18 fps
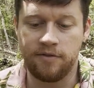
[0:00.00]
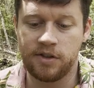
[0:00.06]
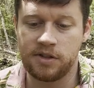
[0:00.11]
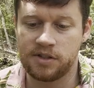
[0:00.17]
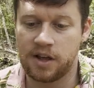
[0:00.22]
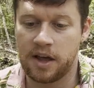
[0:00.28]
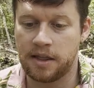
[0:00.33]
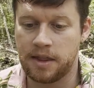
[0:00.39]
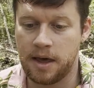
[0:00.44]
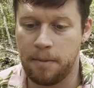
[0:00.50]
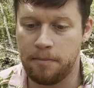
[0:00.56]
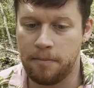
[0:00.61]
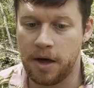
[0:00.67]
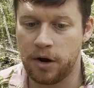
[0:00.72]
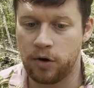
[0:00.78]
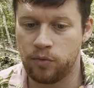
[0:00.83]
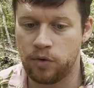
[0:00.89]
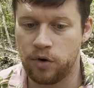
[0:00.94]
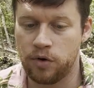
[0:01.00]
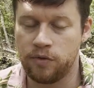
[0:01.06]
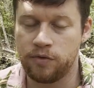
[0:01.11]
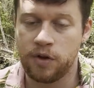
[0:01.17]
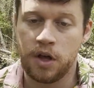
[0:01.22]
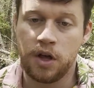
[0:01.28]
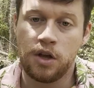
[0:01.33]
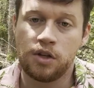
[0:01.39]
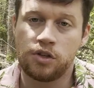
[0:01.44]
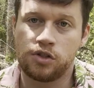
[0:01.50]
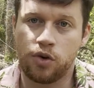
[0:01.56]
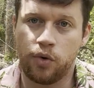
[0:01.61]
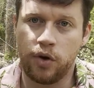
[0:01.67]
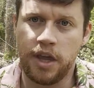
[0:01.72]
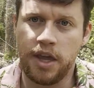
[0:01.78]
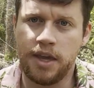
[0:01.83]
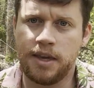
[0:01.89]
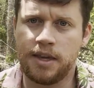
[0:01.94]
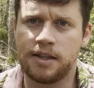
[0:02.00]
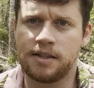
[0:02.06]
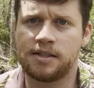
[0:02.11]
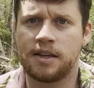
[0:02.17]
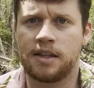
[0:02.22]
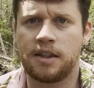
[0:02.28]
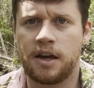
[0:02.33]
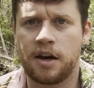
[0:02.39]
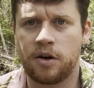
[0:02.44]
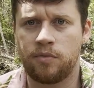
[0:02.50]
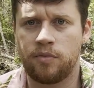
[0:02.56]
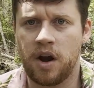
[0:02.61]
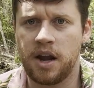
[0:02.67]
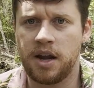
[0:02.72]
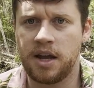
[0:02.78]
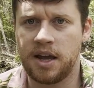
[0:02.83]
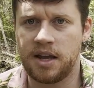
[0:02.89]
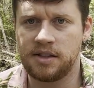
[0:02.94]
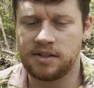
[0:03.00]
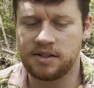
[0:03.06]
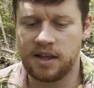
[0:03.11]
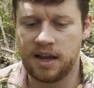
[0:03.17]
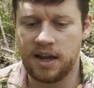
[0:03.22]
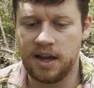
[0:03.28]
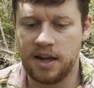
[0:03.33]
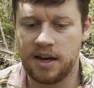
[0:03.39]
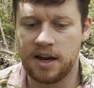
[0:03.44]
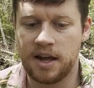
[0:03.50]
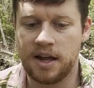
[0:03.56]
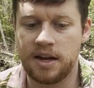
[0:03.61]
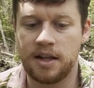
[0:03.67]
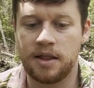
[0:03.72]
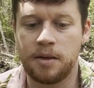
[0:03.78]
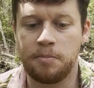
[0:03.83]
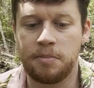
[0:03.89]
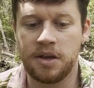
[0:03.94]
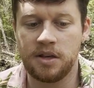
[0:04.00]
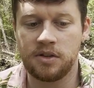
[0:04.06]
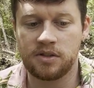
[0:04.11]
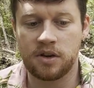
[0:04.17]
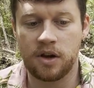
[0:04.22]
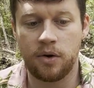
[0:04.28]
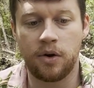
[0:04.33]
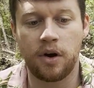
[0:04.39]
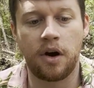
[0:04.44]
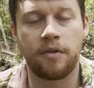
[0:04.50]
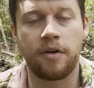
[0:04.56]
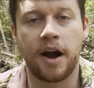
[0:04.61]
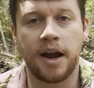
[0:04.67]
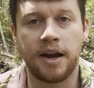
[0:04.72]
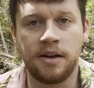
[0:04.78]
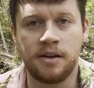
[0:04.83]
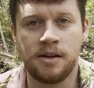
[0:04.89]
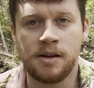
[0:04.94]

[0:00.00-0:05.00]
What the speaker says: It's got that metal roof, so heat gets in there, radiates the heat in, and the bees go, all right,